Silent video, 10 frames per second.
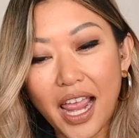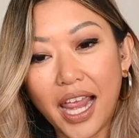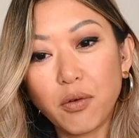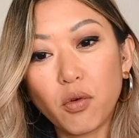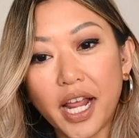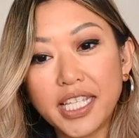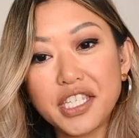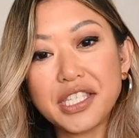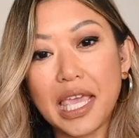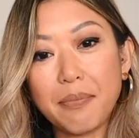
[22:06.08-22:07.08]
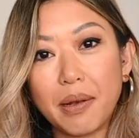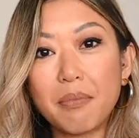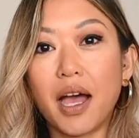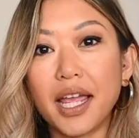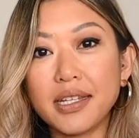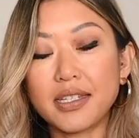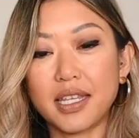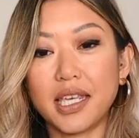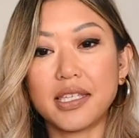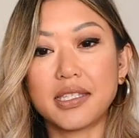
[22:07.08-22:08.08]
and what I just keep in mind
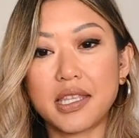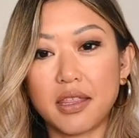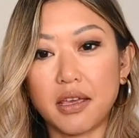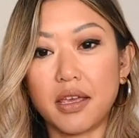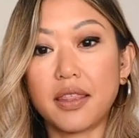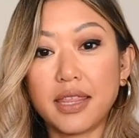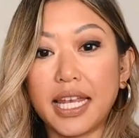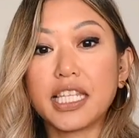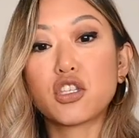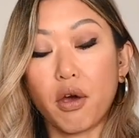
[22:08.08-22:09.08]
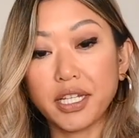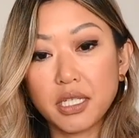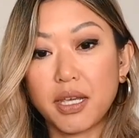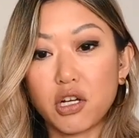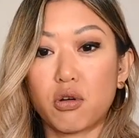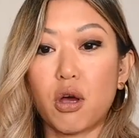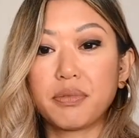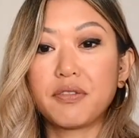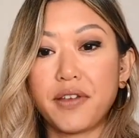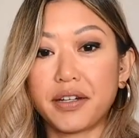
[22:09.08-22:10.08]
is that it's going to be
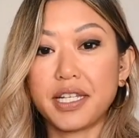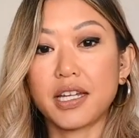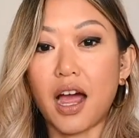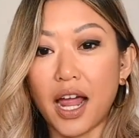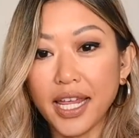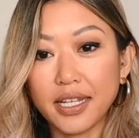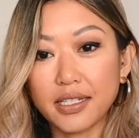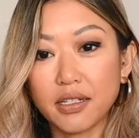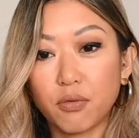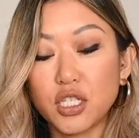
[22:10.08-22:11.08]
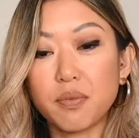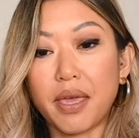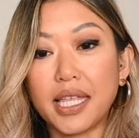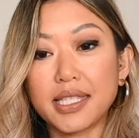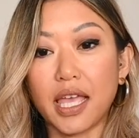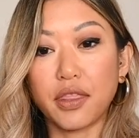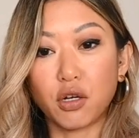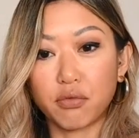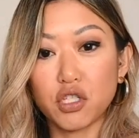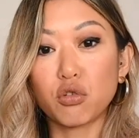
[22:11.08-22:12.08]
cropped very tight, which means that the
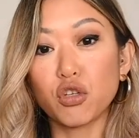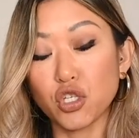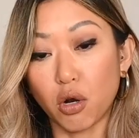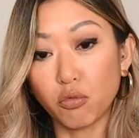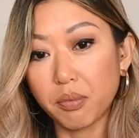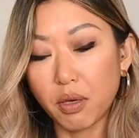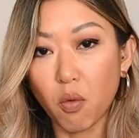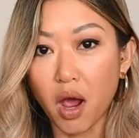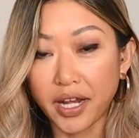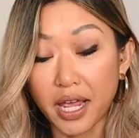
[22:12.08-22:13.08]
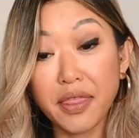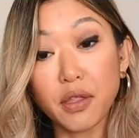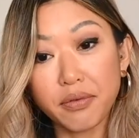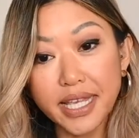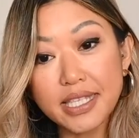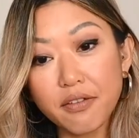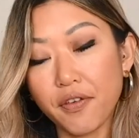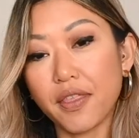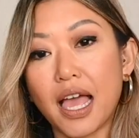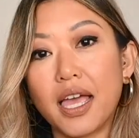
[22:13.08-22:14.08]
original shot will be wider. And the reason
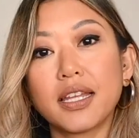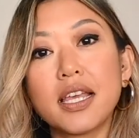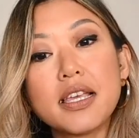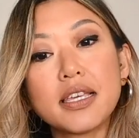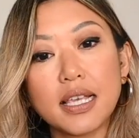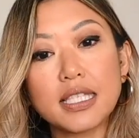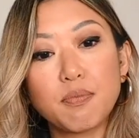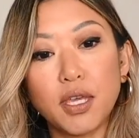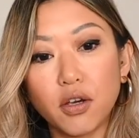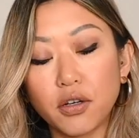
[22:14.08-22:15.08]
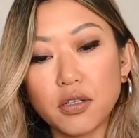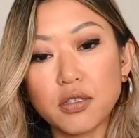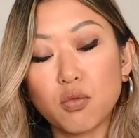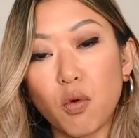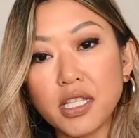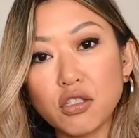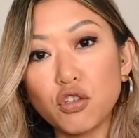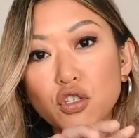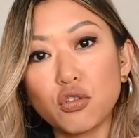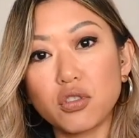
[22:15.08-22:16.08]
for that is because once you
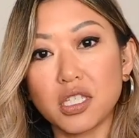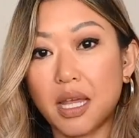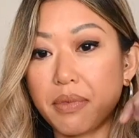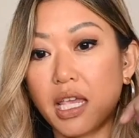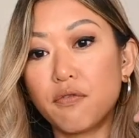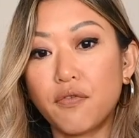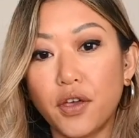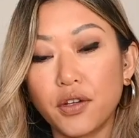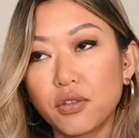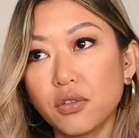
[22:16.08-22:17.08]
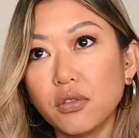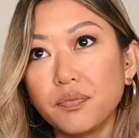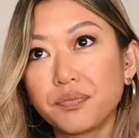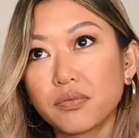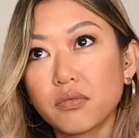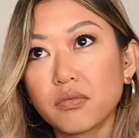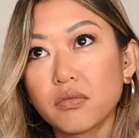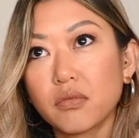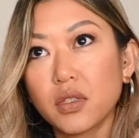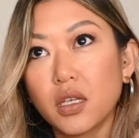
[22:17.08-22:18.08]
shoot something in vertical,
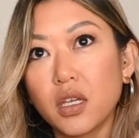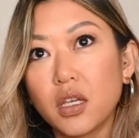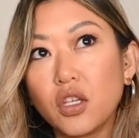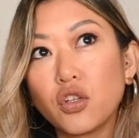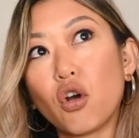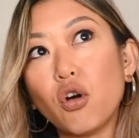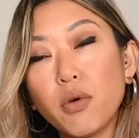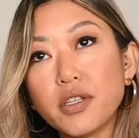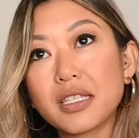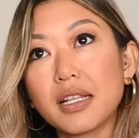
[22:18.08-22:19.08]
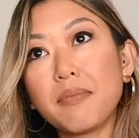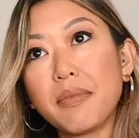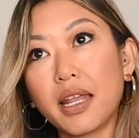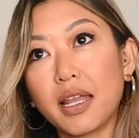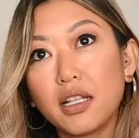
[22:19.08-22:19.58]
you're almost limiting